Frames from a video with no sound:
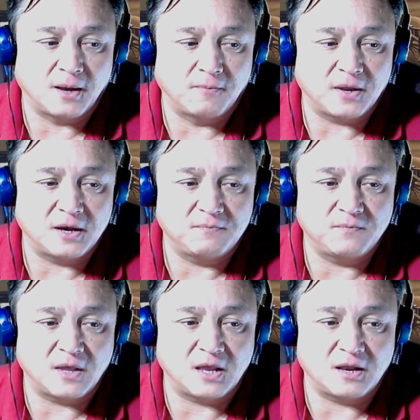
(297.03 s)

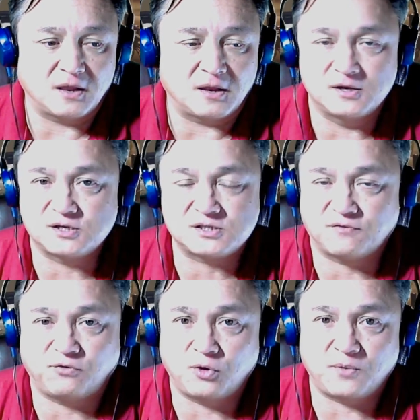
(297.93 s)
in just a
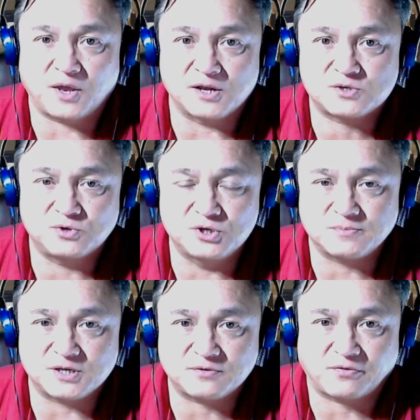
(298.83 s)
few minutes using
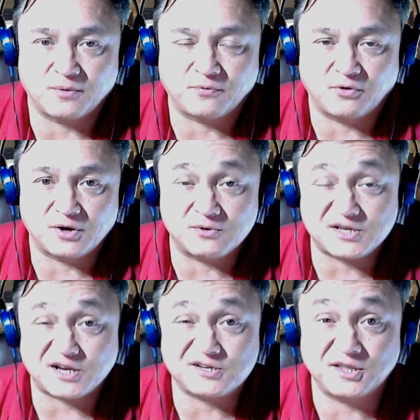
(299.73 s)
my smartphone. I was
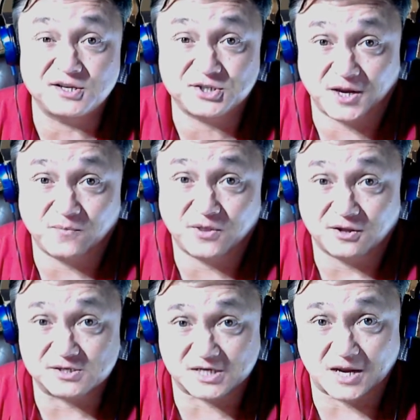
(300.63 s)
actually at the gym when
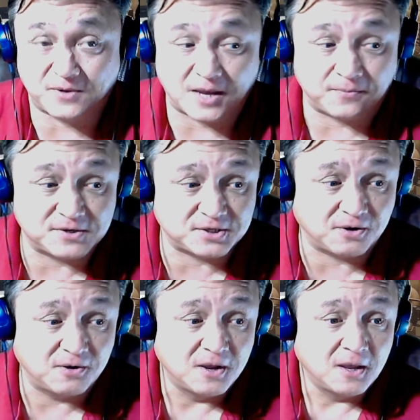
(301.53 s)
all this happened,
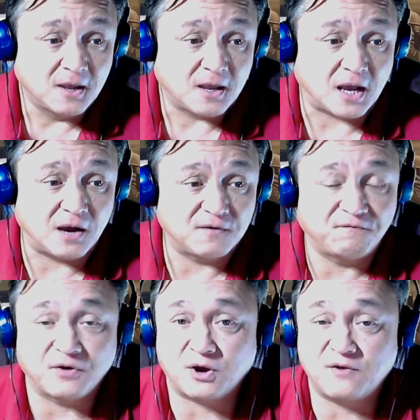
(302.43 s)
so I was
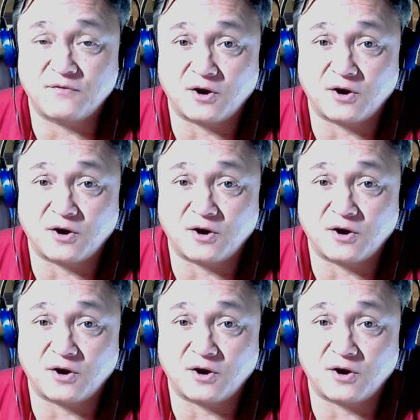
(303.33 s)
very, very